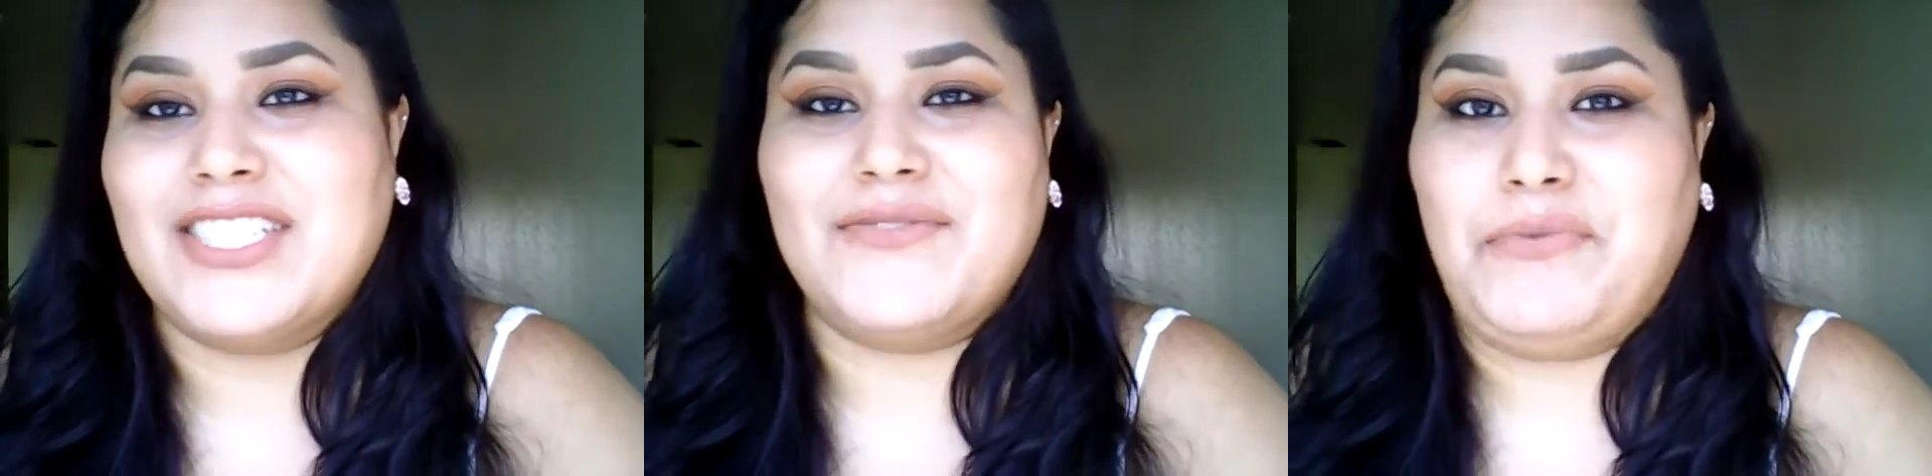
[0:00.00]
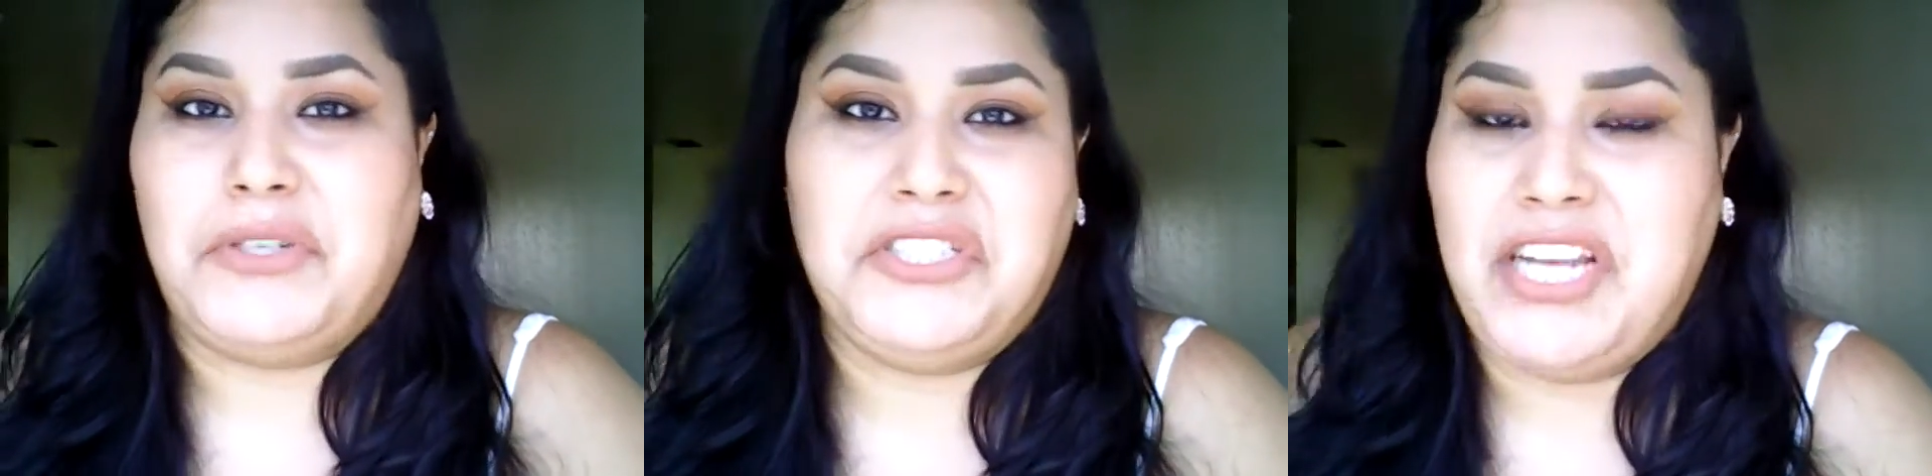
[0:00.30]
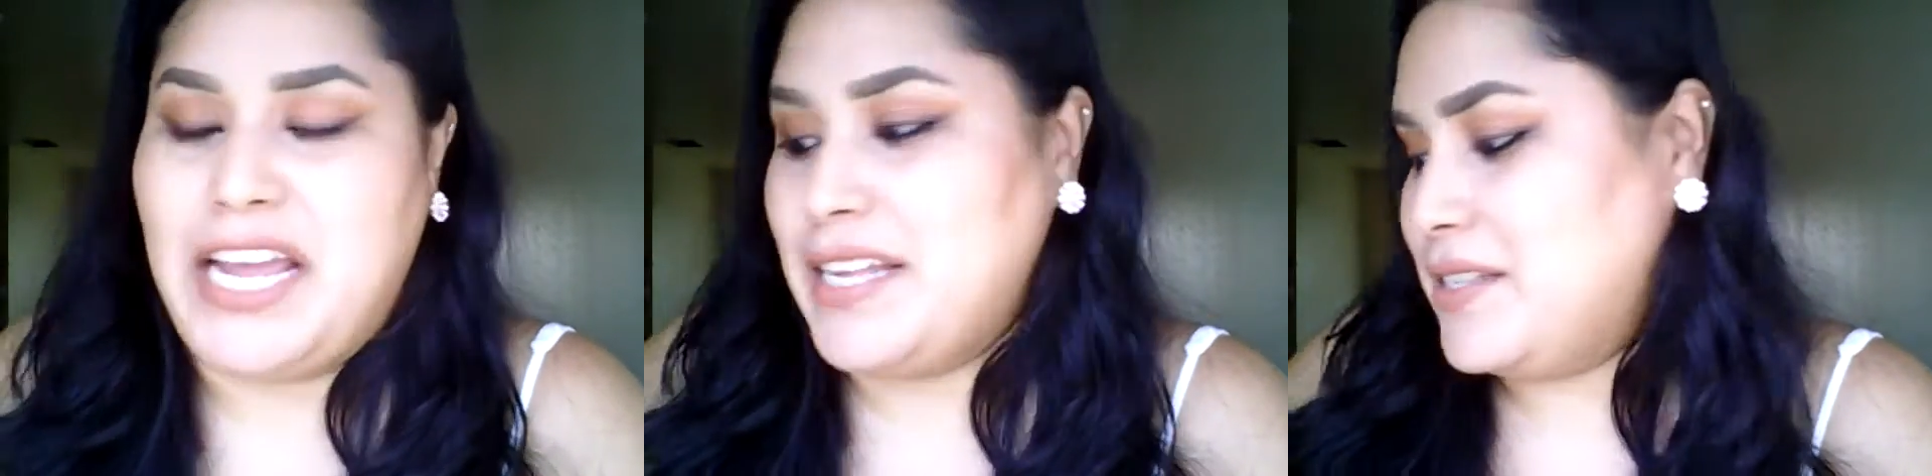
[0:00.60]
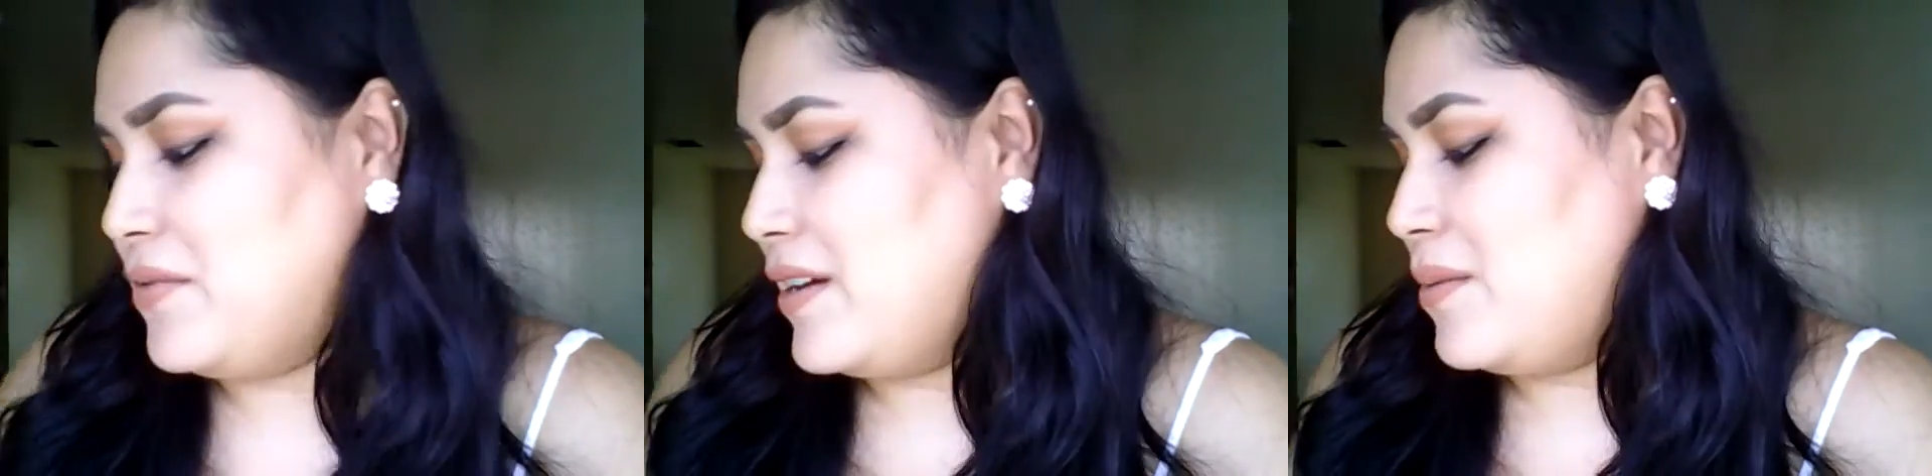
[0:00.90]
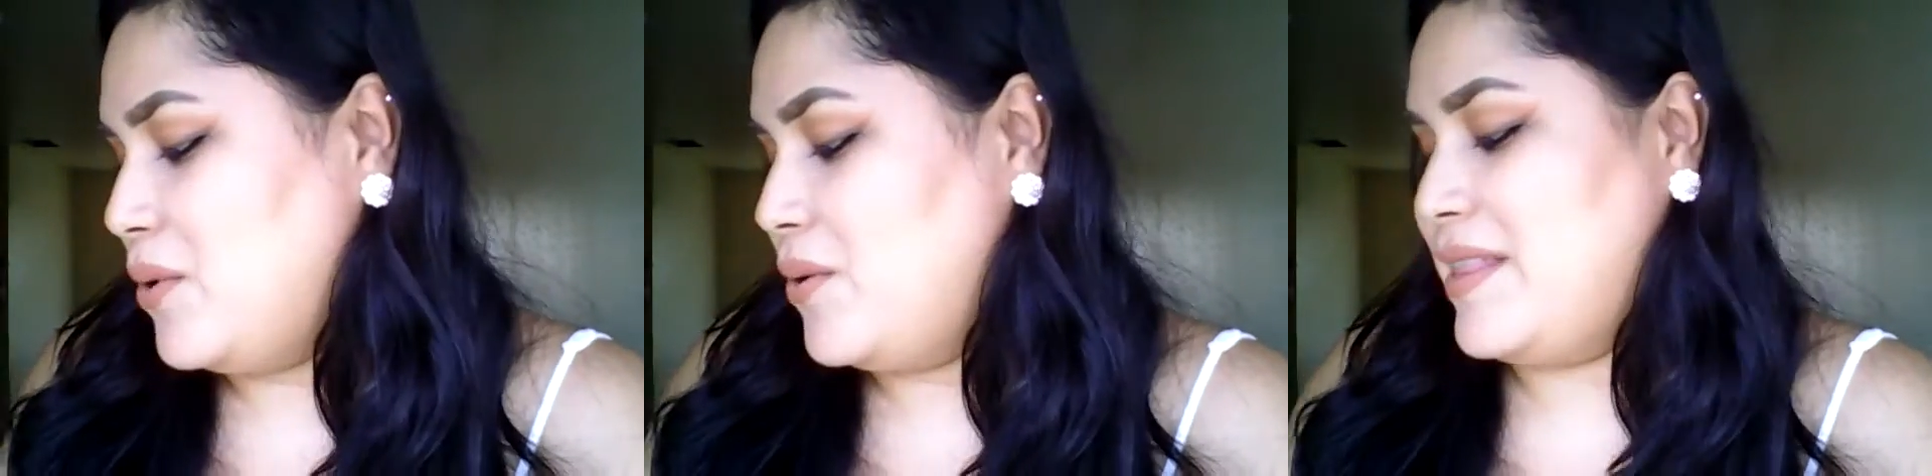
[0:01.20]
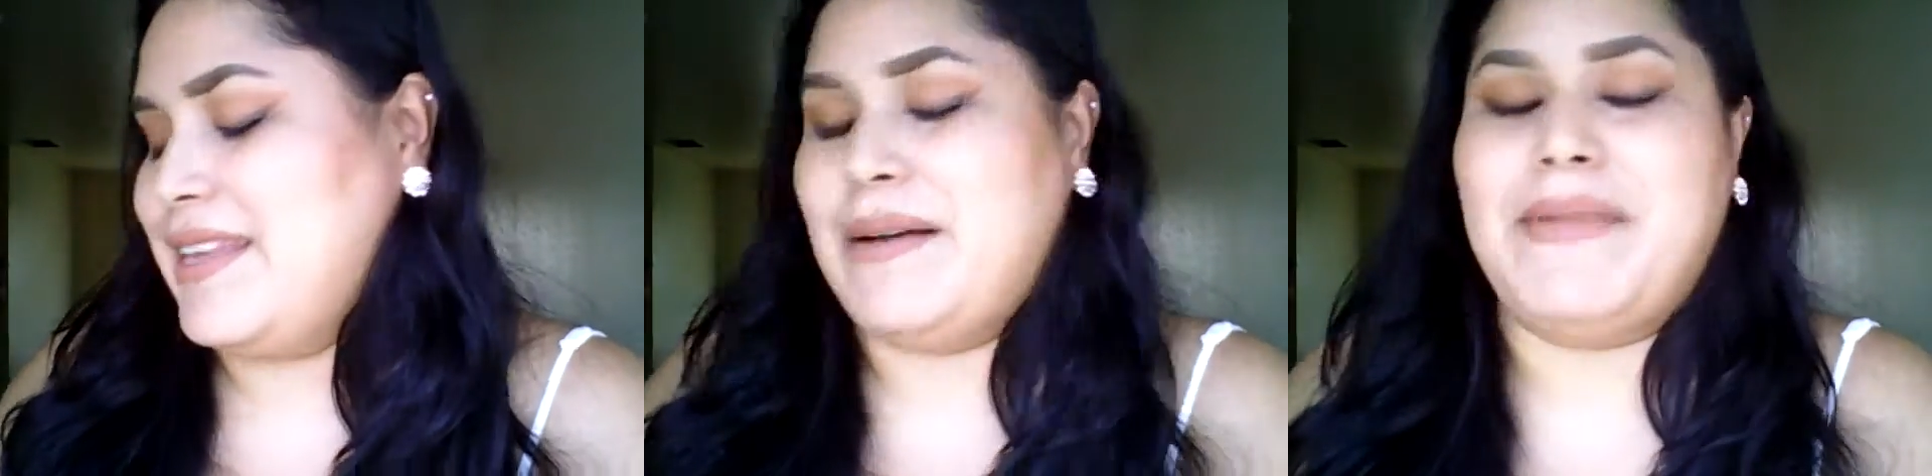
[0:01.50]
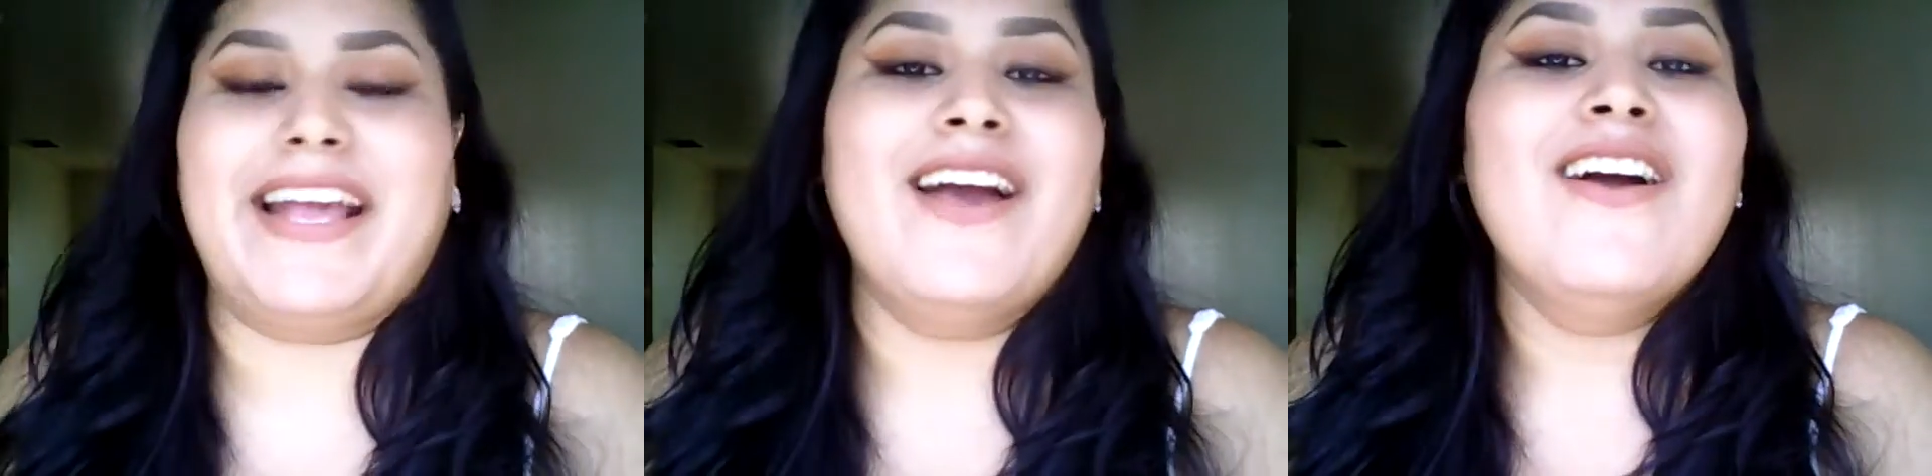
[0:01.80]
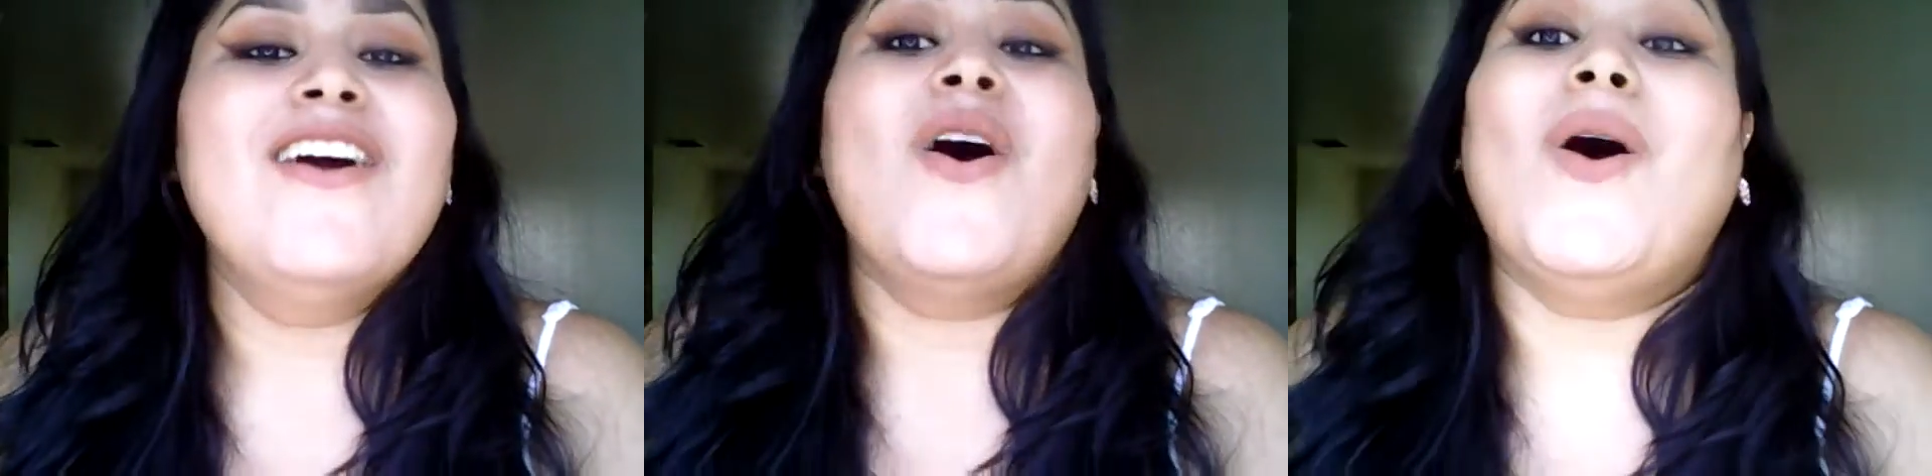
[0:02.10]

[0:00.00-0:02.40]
just 4 shades available. And then I'm like,